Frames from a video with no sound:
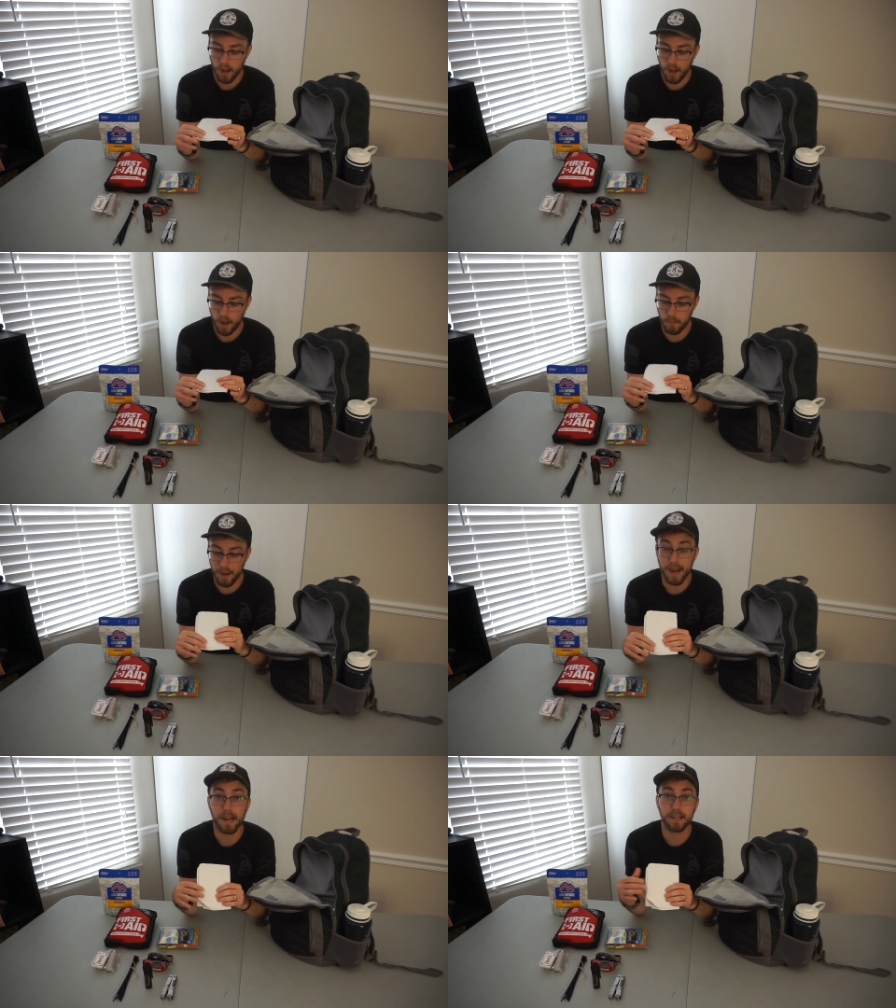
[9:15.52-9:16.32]

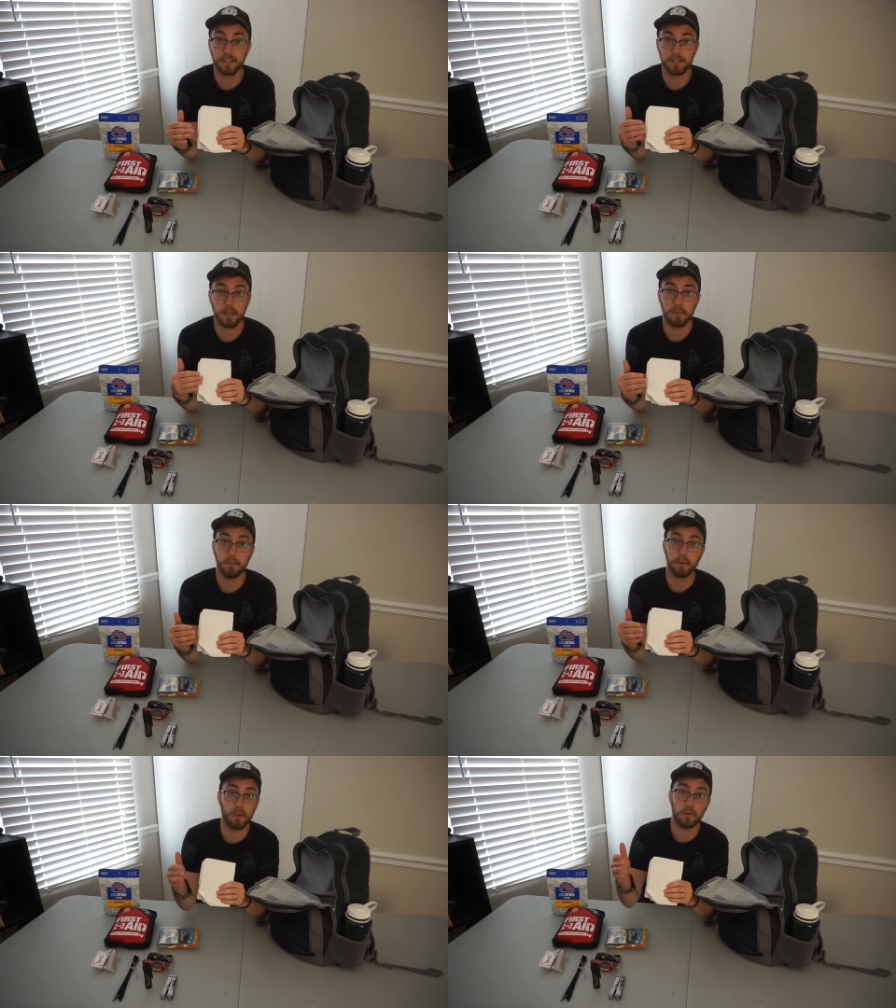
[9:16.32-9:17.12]
And I can just let
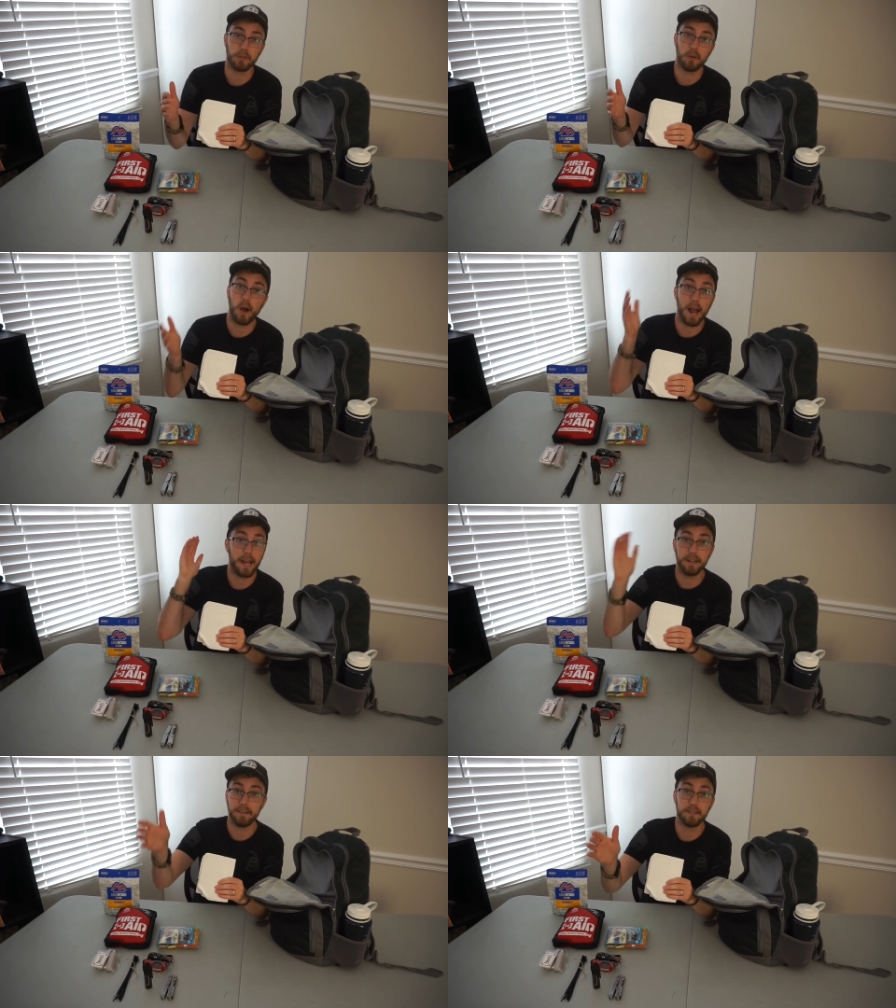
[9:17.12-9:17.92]
people know, you know, I
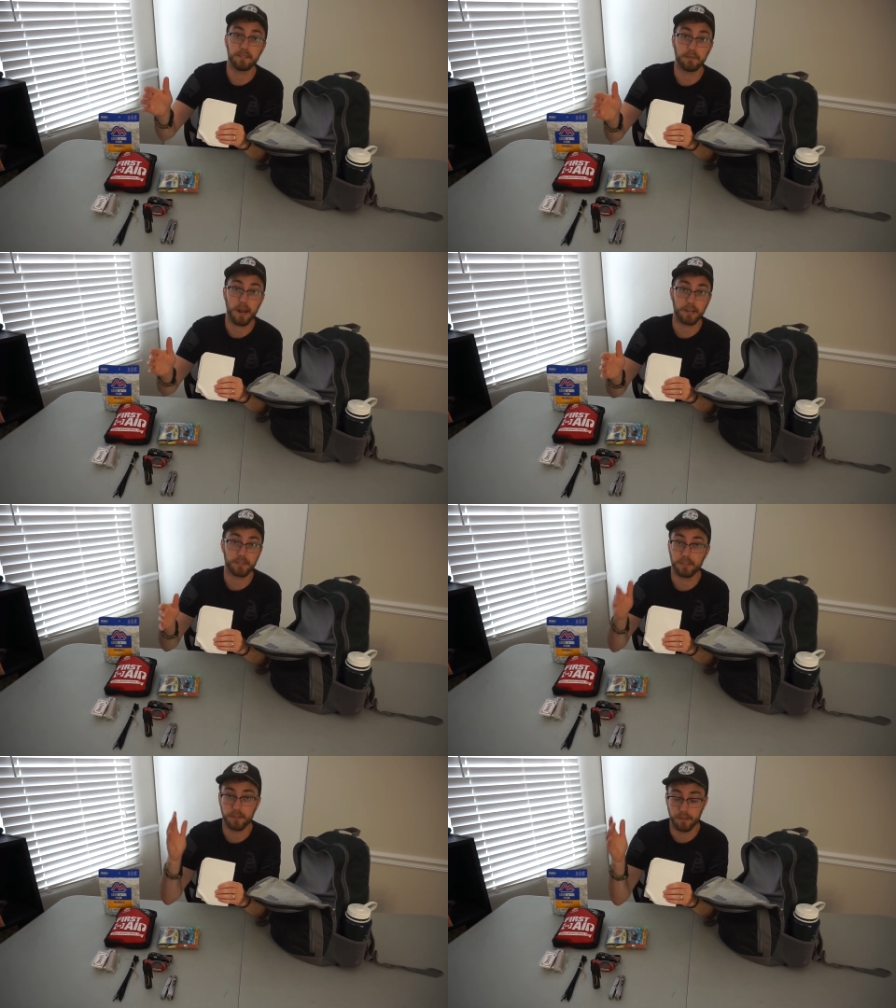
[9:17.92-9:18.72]
headed this
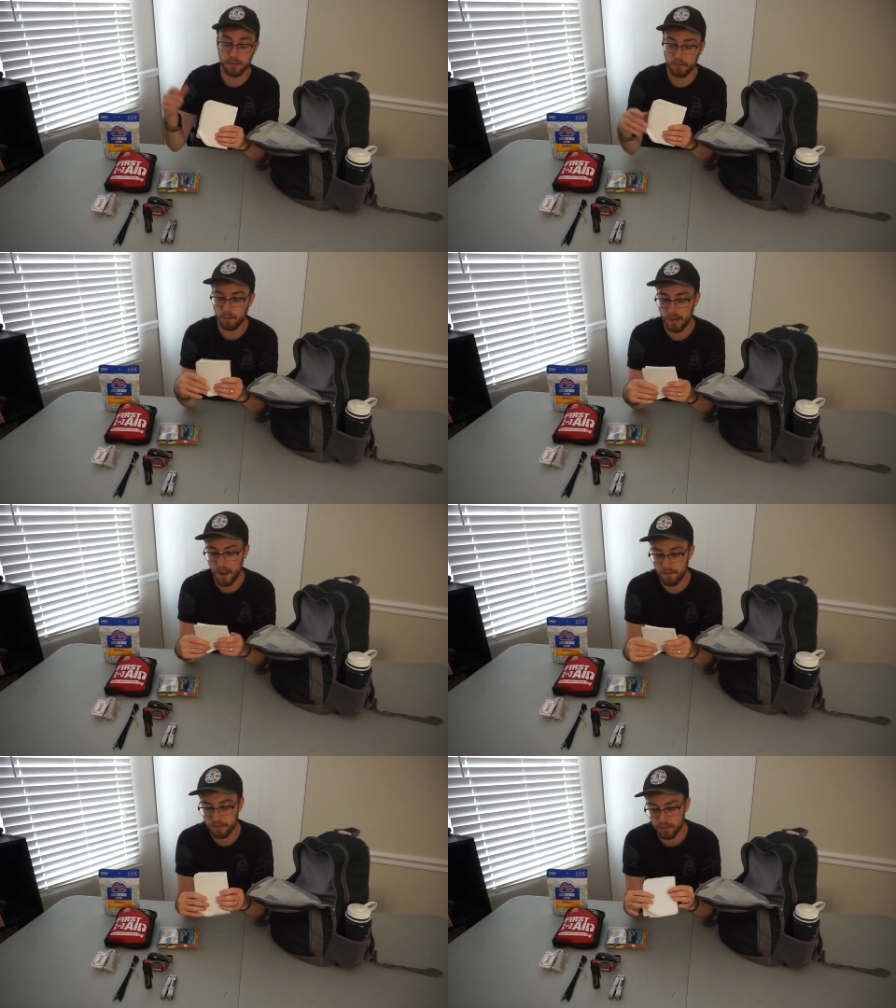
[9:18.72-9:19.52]
direction or what
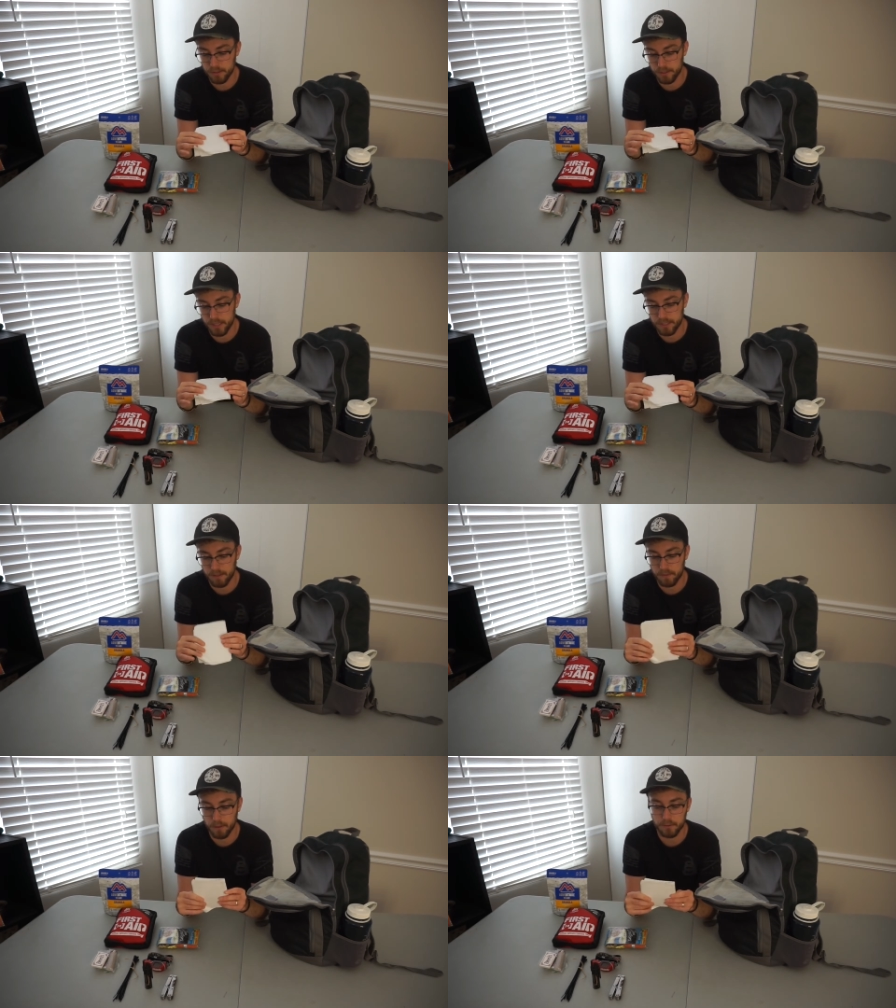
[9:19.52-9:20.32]
have you. It's just nice to
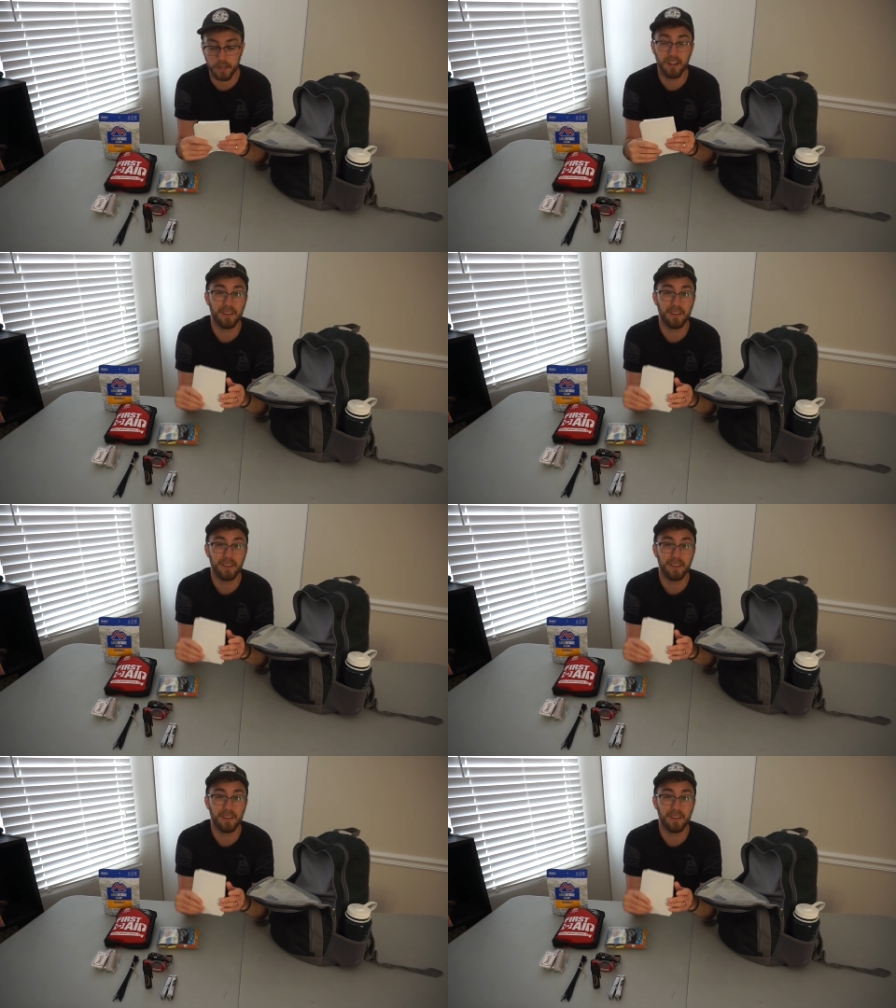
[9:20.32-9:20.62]
have notes.